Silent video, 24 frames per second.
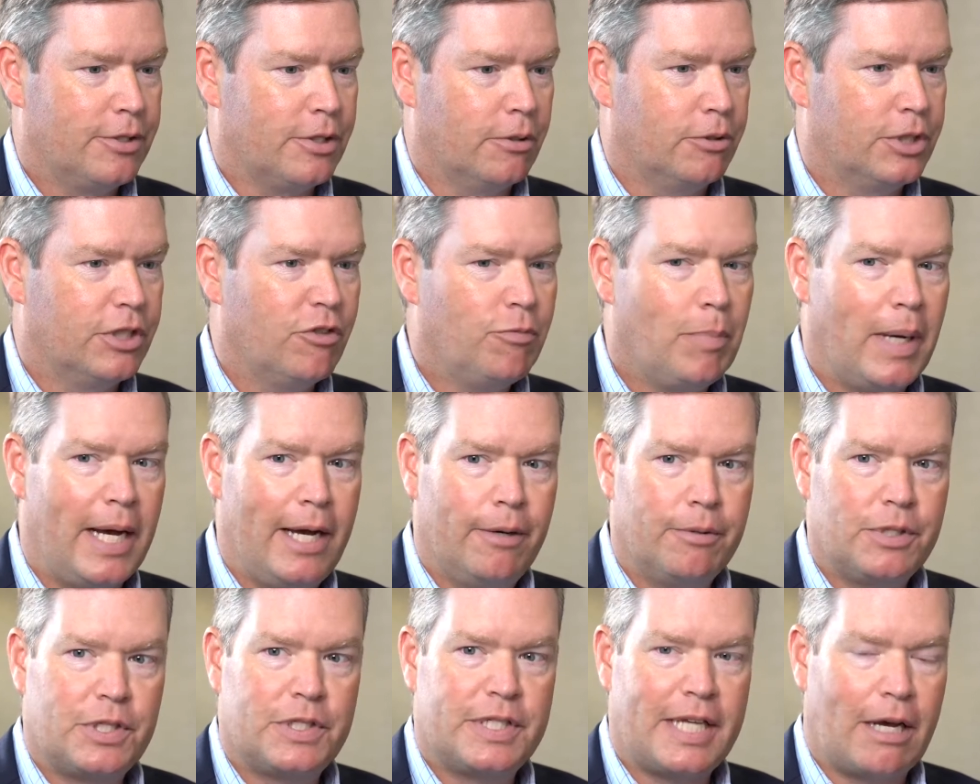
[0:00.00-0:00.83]
So
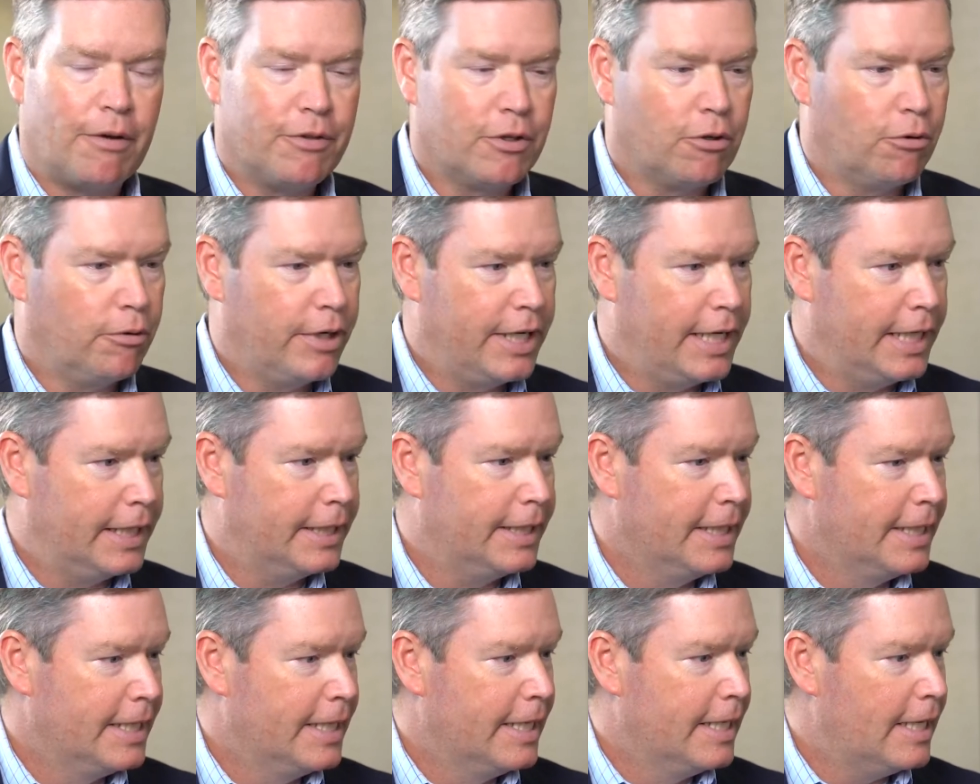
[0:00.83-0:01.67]
ShiftBio is a South
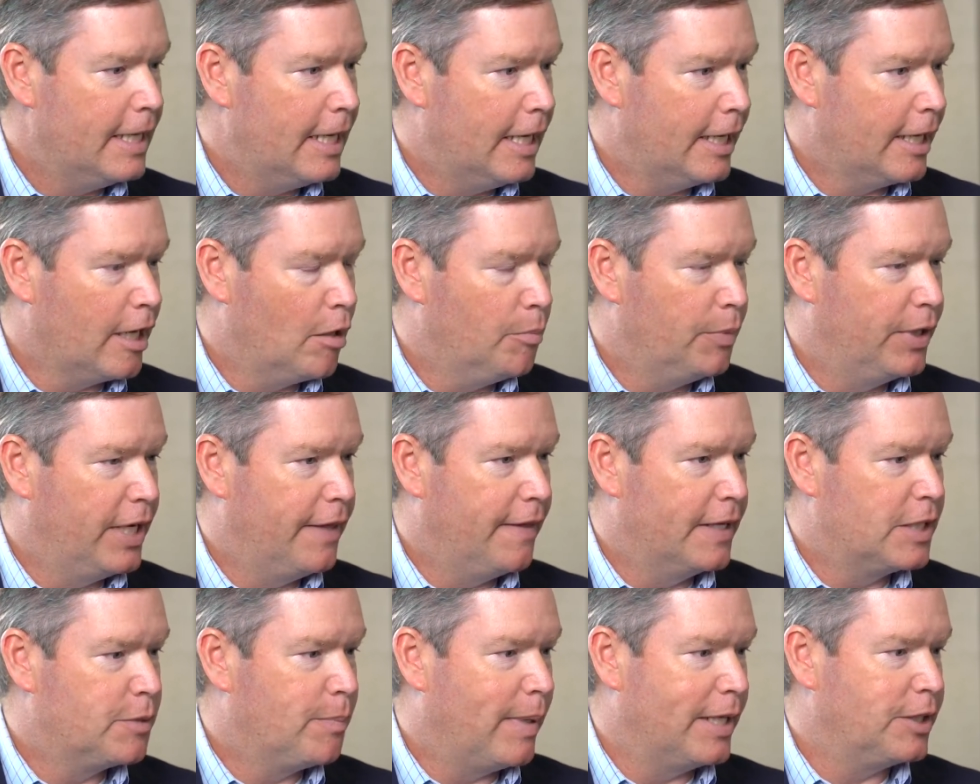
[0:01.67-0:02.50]
Korean company
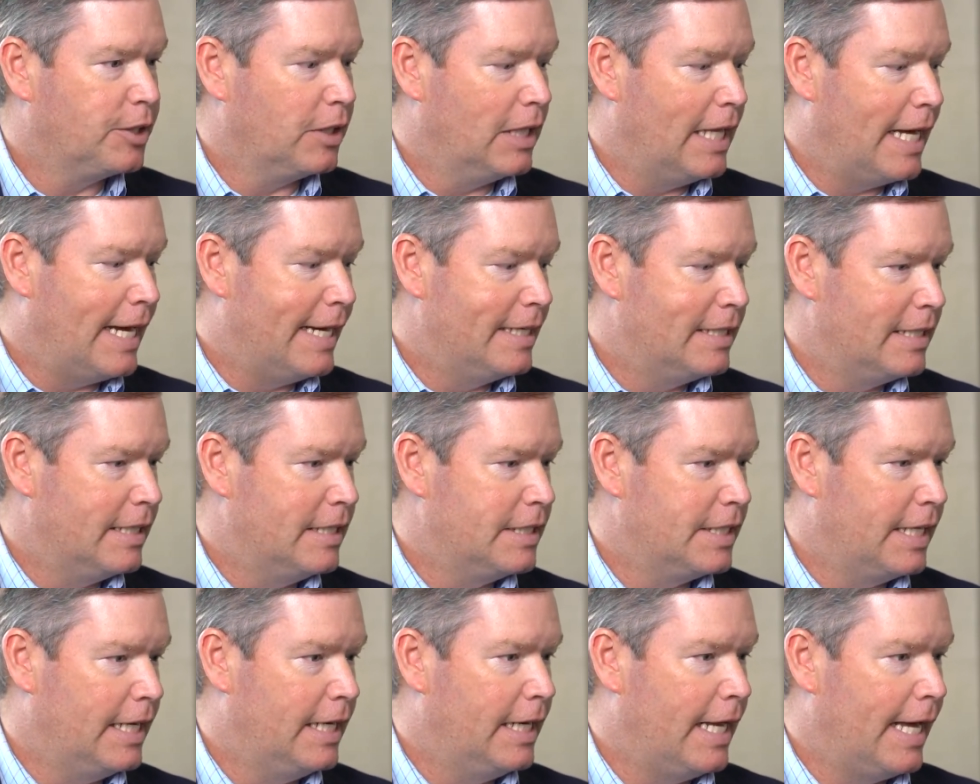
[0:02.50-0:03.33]
that
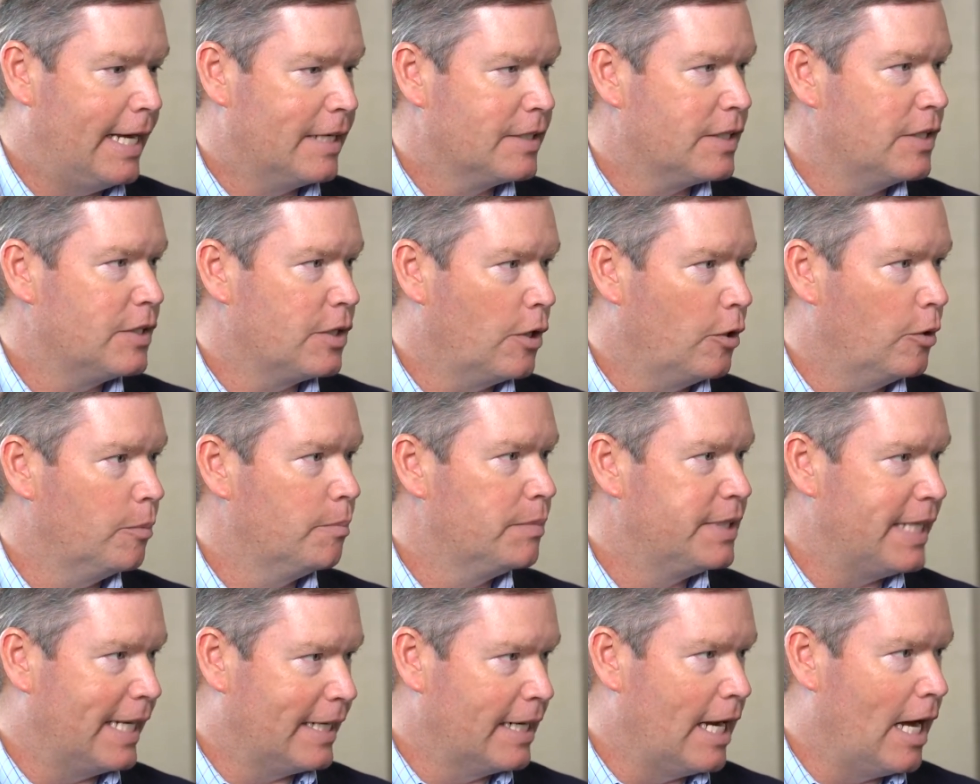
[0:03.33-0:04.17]
specializes in
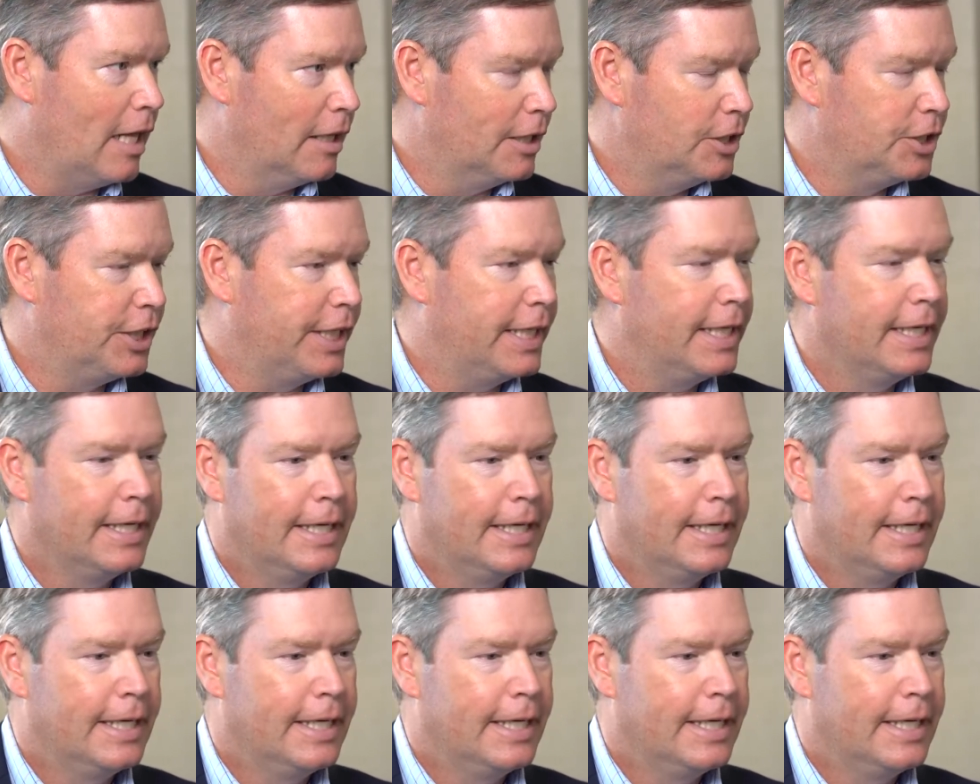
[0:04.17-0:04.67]
exosome technology.